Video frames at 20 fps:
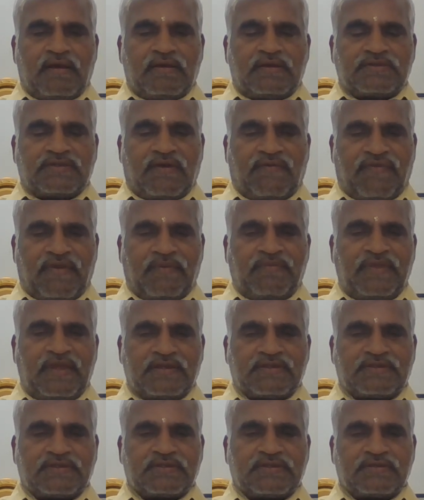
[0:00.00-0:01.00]
So from
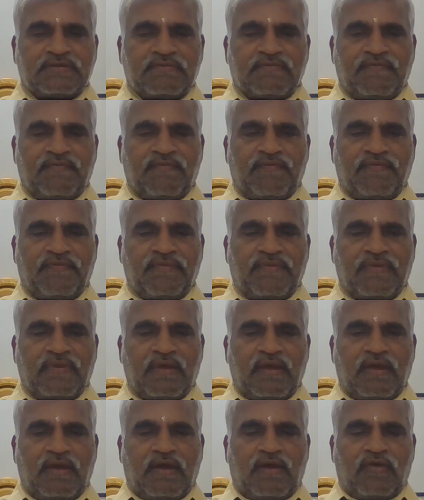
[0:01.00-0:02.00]
this,
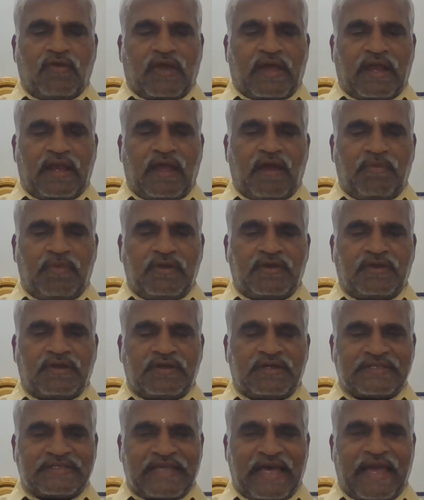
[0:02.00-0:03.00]
you can able to
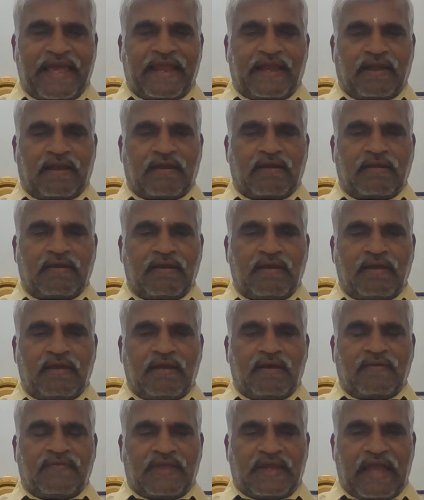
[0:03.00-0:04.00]
design
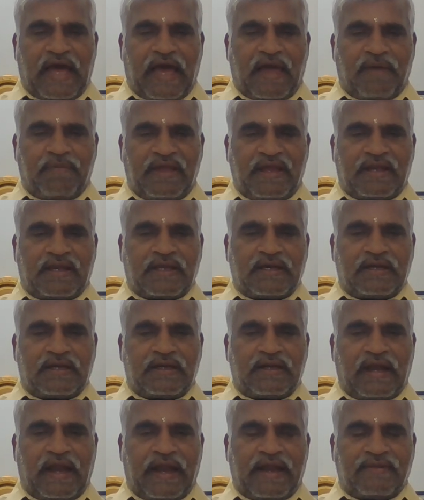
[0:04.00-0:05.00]
the
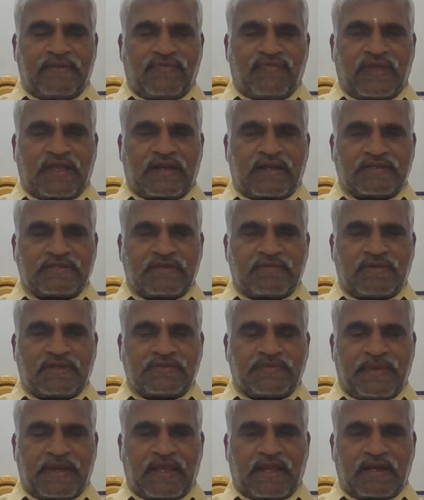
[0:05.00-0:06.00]
diameter and the thickness of the
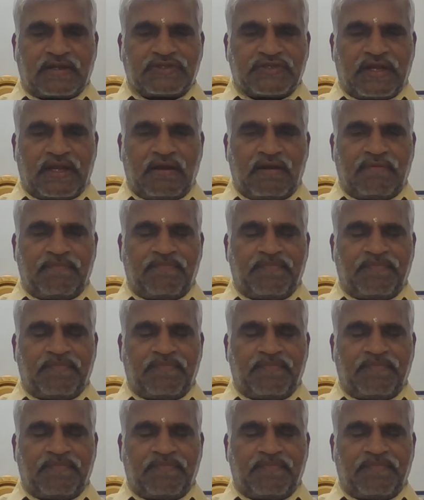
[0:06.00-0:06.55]
spherical shell,